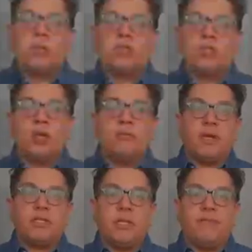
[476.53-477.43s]
talk
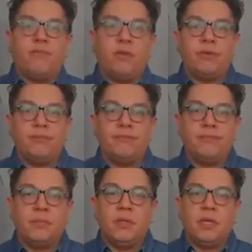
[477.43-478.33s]
about step 4.
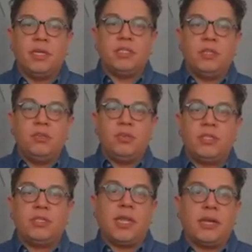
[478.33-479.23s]
Is the unit
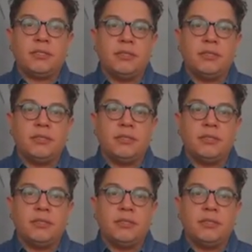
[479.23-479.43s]
stacked?